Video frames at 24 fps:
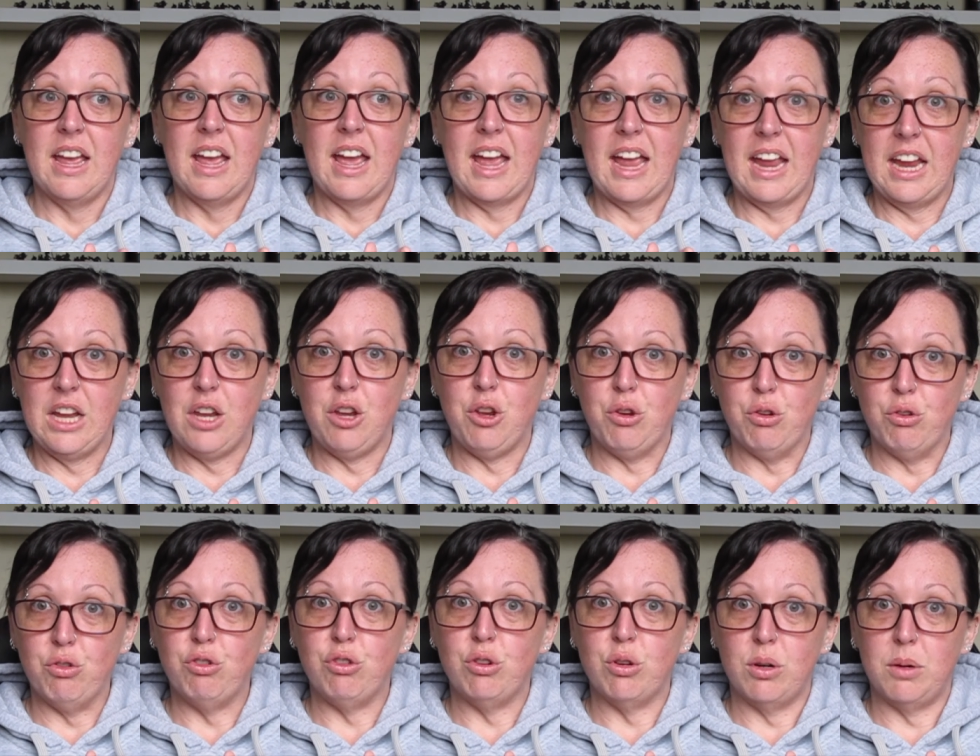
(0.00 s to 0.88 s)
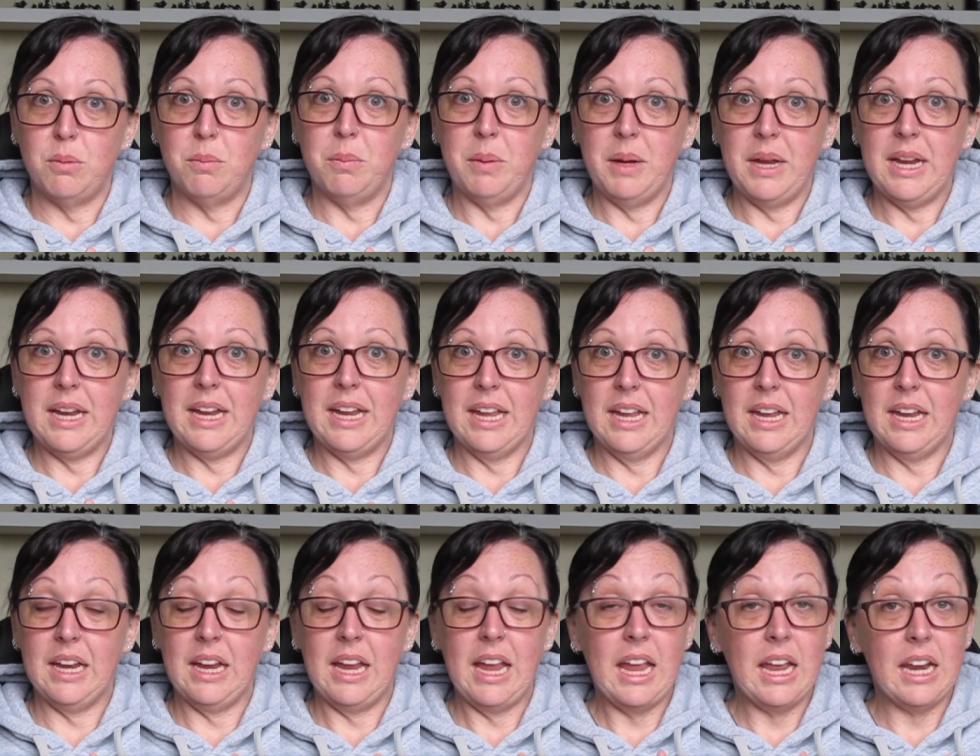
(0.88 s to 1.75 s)
hey, you shouldn't be
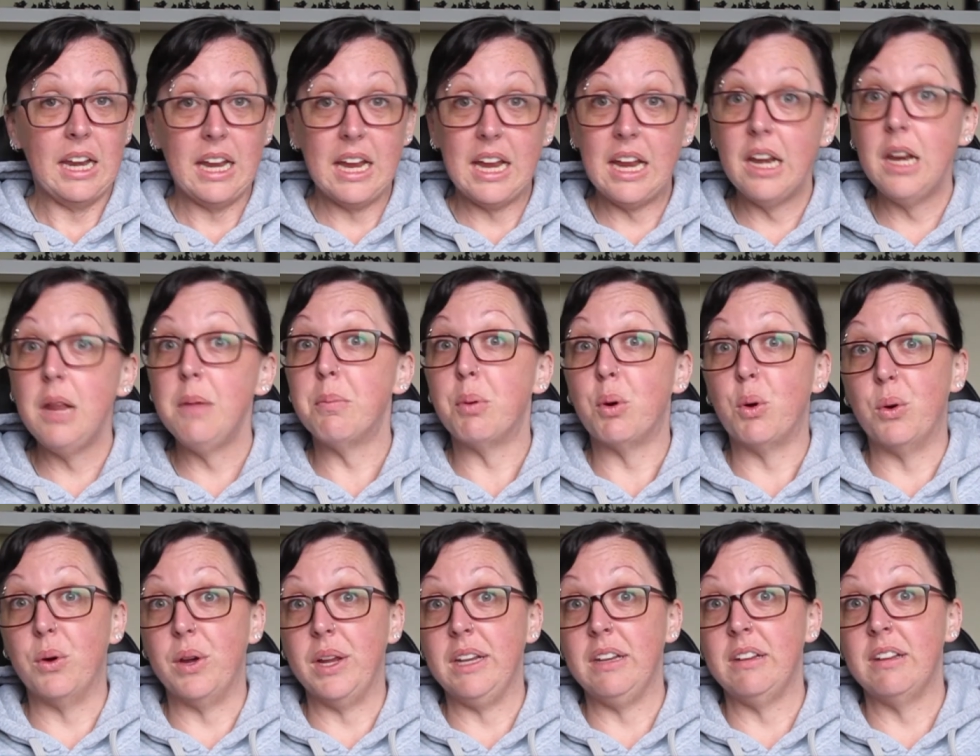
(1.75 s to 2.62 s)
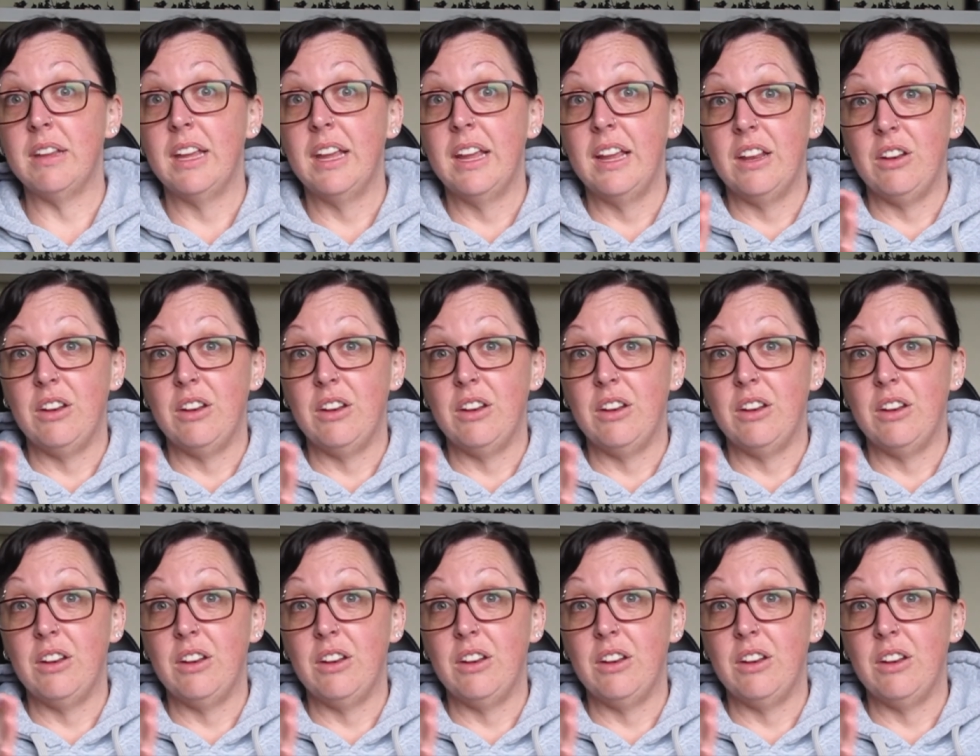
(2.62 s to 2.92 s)
king at any point